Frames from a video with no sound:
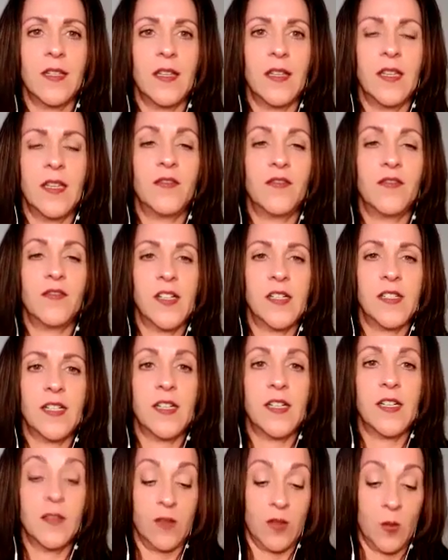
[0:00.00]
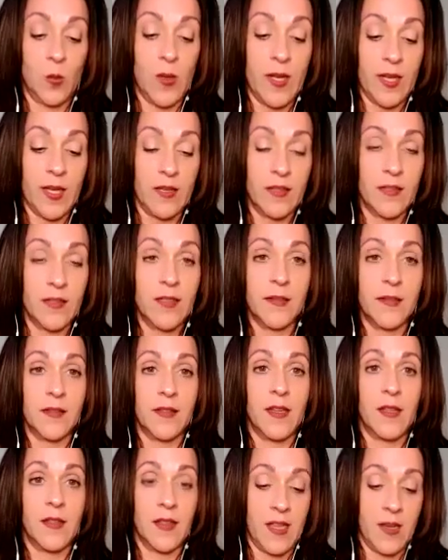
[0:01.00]
and they find out the wickedness
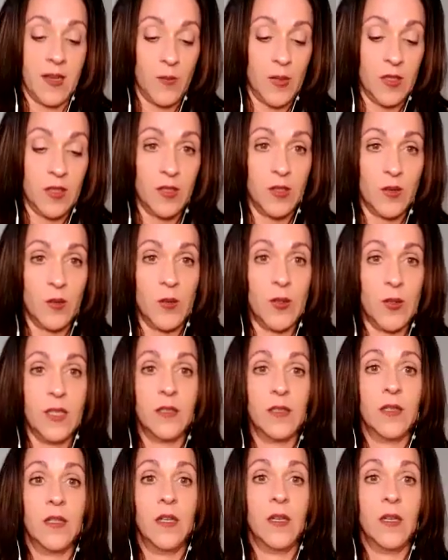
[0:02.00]
that they've been doing.